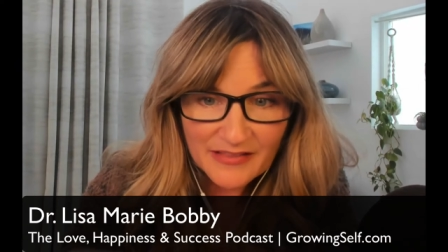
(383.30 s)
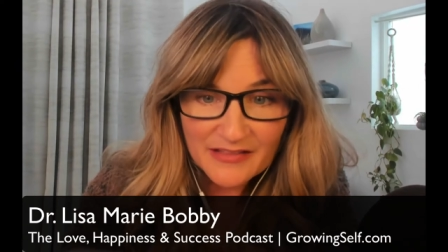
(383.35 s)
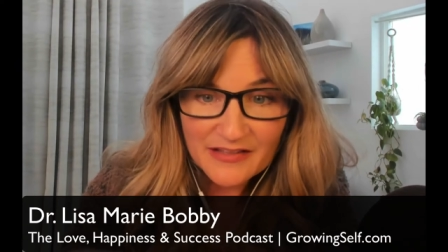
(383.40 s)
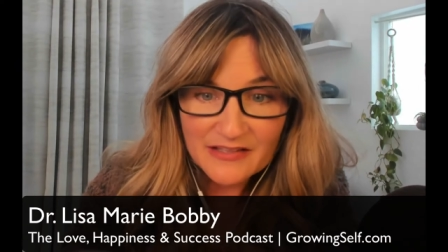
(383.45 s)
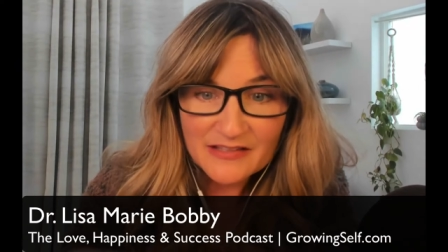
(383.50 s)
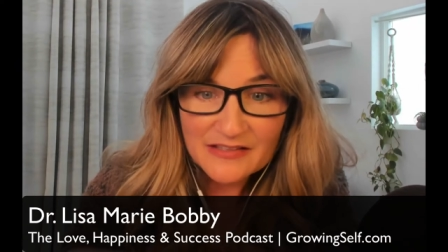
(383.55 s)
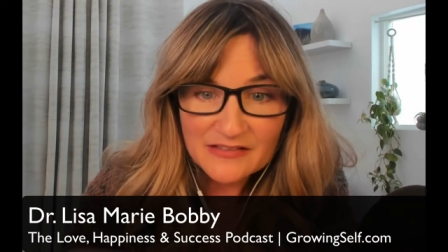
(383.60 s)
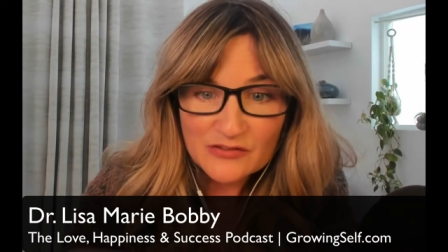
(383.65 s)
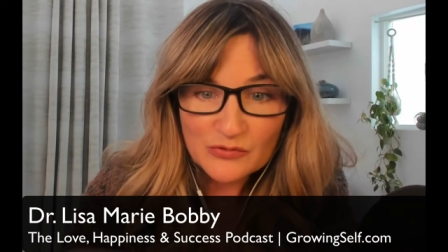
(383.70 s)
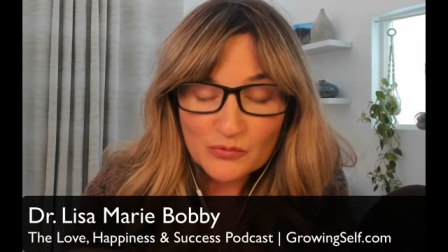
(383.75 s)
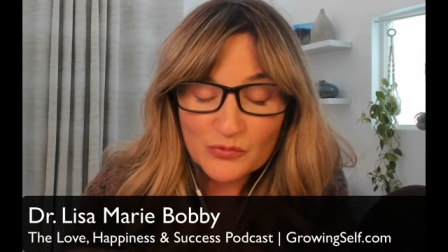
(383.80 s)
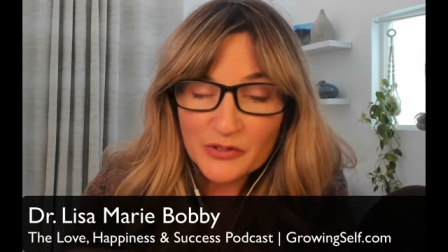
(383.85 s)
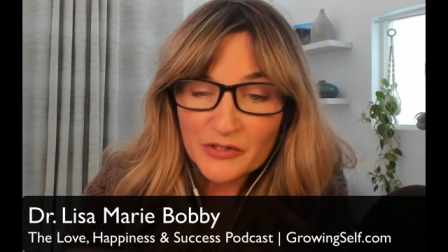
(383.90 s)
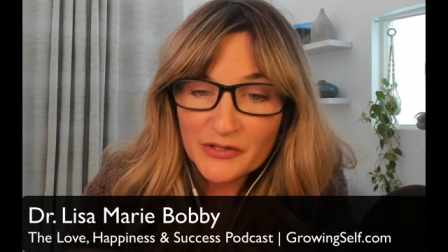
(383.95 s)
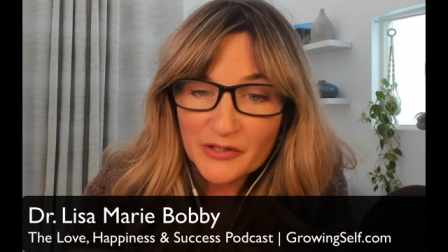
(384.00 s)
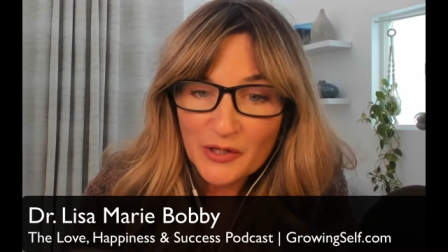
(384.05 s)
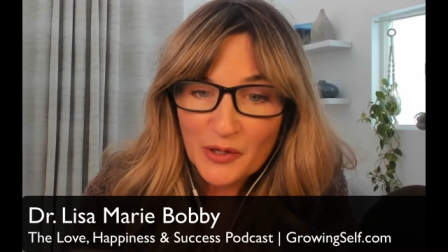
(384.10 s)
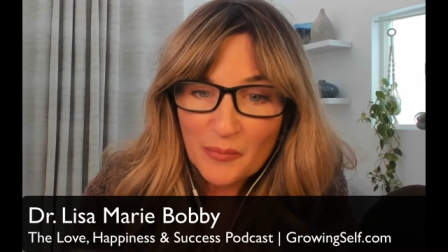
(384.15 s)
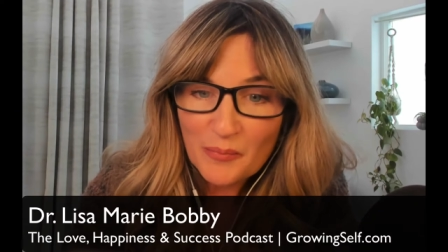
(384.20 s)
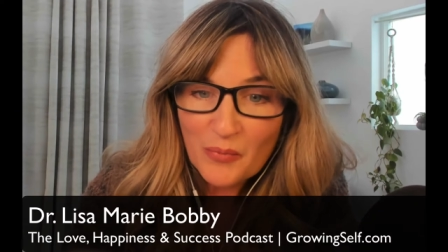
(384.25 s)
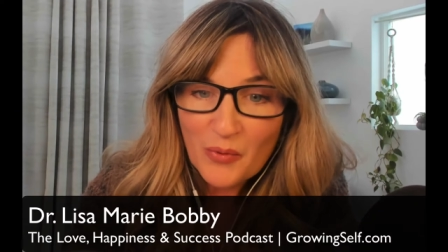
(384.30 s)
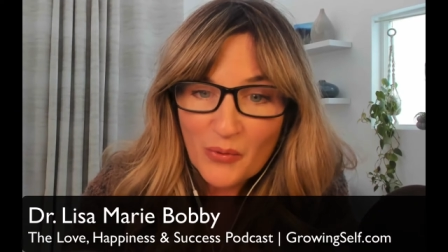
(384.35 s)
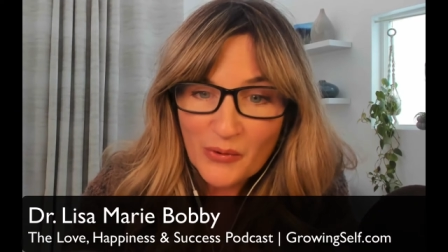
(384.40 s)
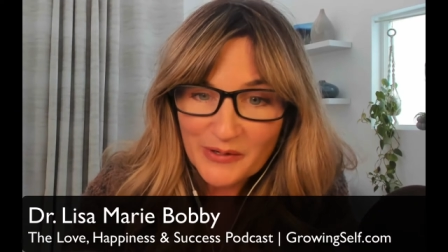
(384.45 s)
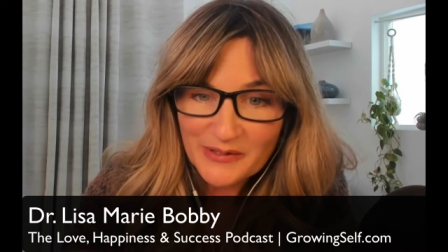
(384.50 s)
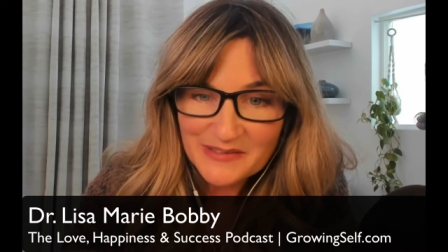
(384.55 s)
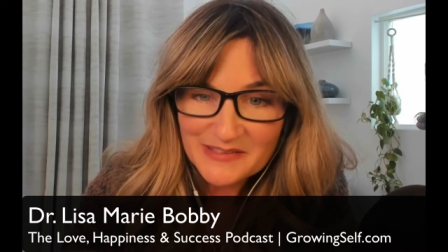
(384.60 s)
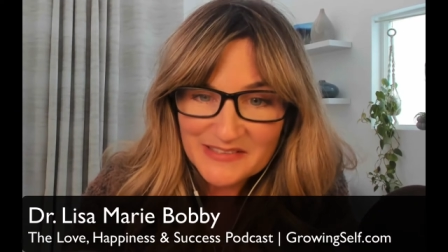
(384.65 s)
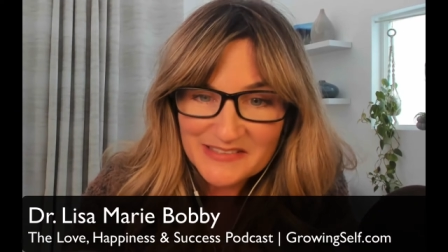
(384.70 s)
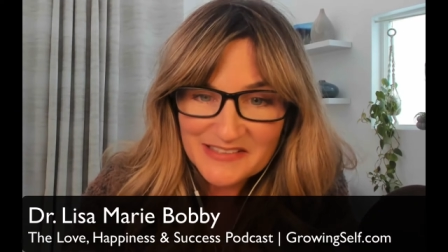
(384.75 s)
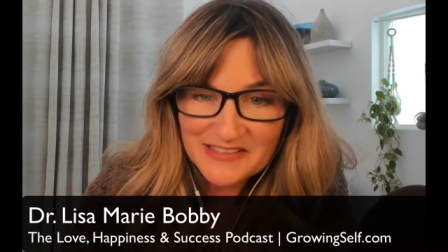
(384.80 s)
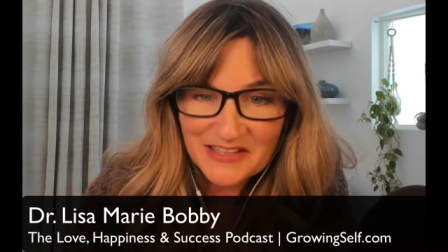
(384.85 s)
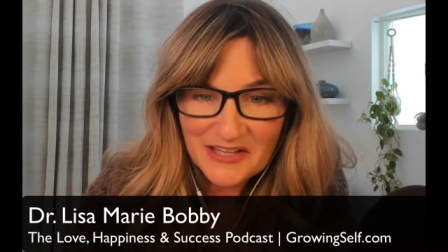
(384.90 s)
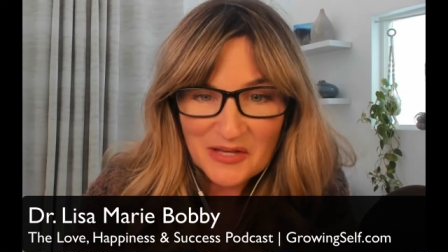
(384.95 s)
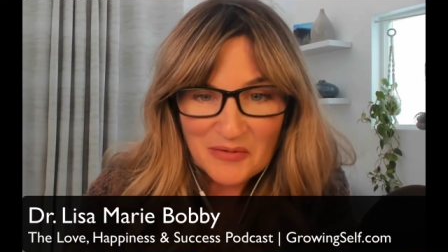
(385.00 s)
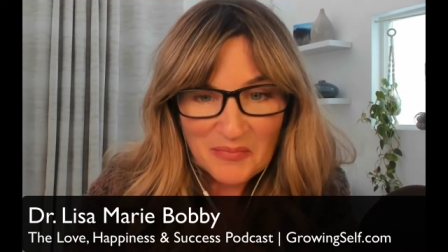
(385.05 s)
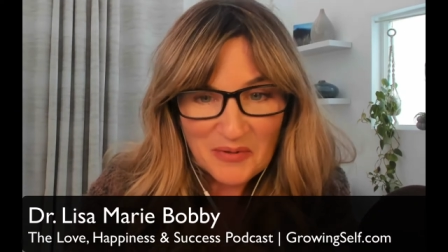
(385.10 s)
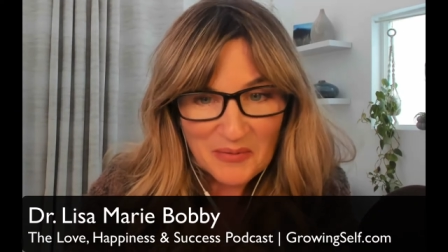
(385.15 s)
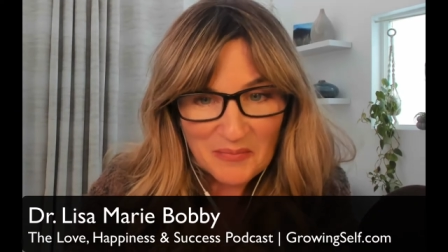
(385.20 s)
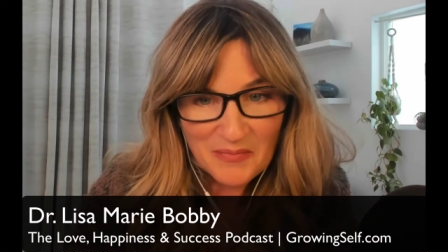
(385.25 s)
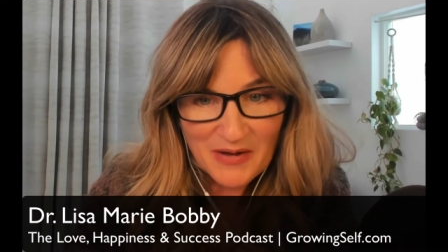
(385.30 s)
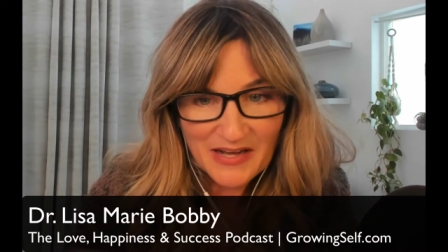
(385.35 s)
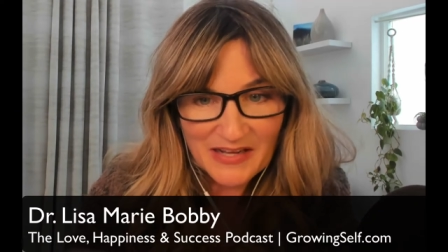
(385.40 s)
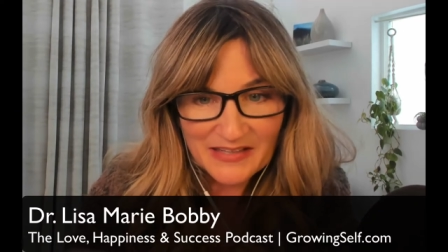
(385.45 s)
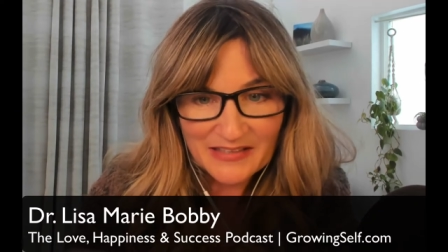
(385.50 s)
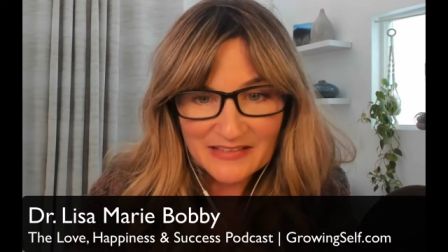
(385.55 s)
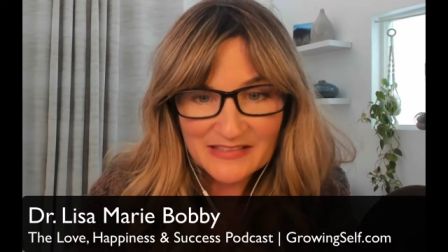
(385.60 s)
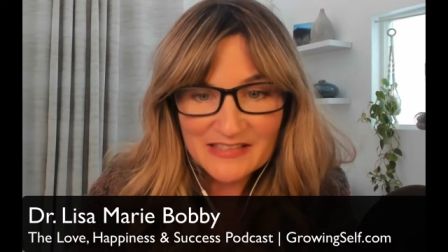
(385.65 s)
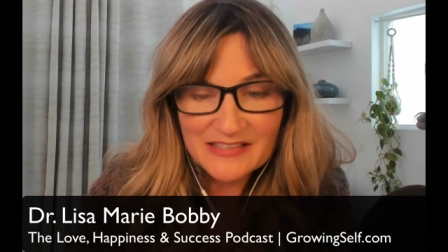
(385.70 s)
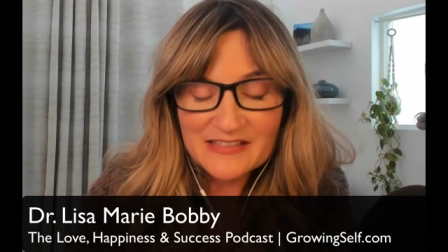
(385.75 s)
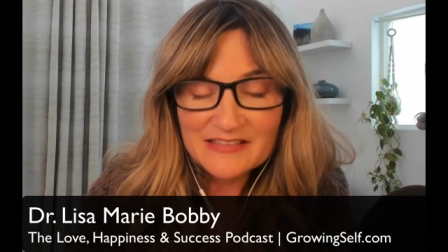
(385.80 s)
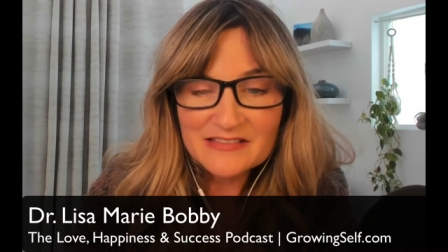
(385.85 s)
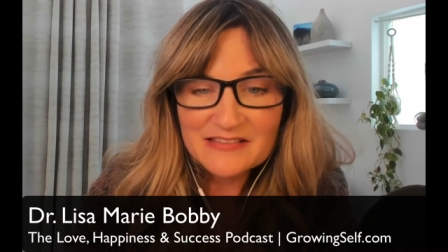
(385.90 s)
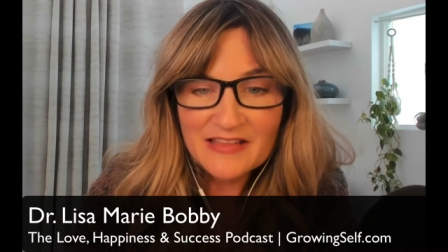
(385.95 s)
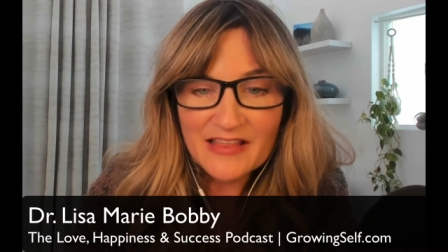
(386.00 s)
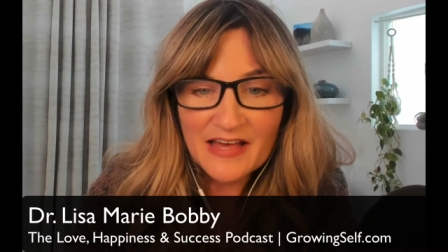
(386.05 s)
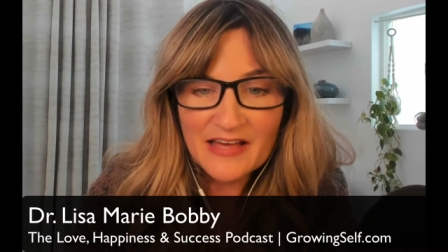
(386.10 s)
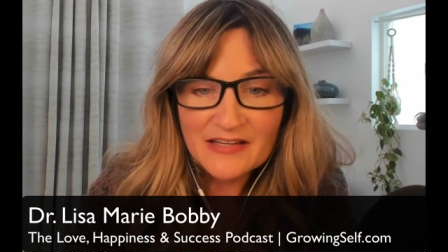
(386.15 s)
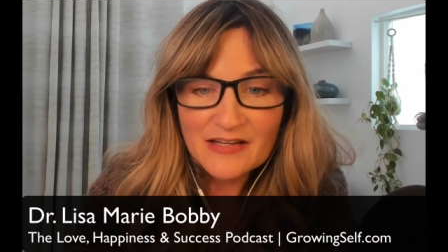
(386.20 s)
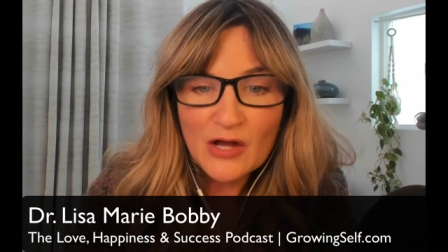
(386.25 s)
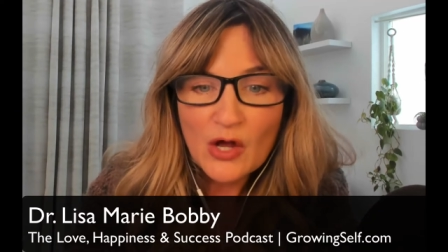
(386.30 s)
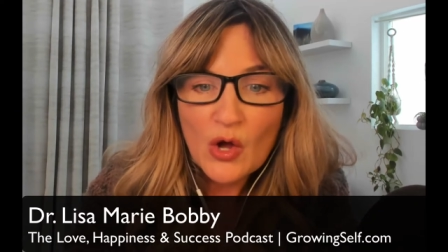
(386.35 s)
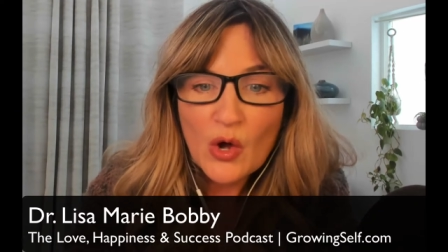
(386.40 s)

that it's really important to keep in mind is that